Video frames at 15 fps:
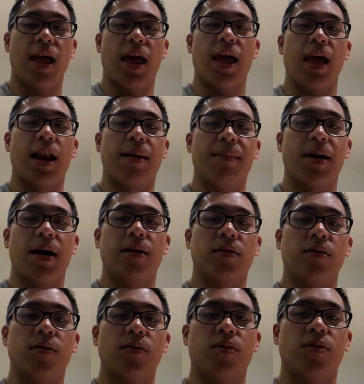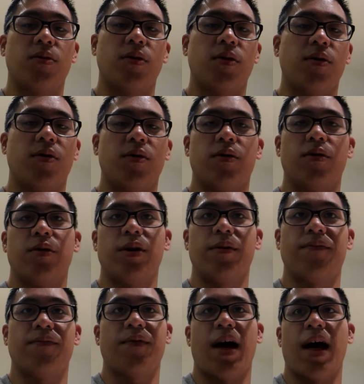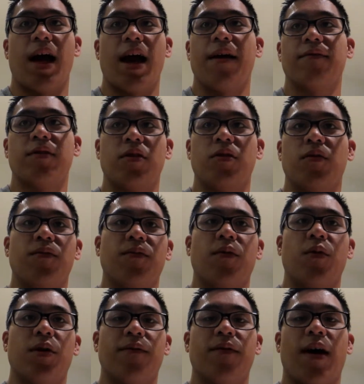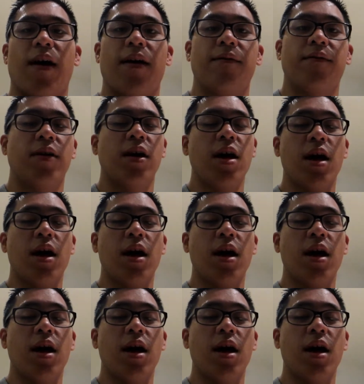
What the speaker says: and about 235 to 245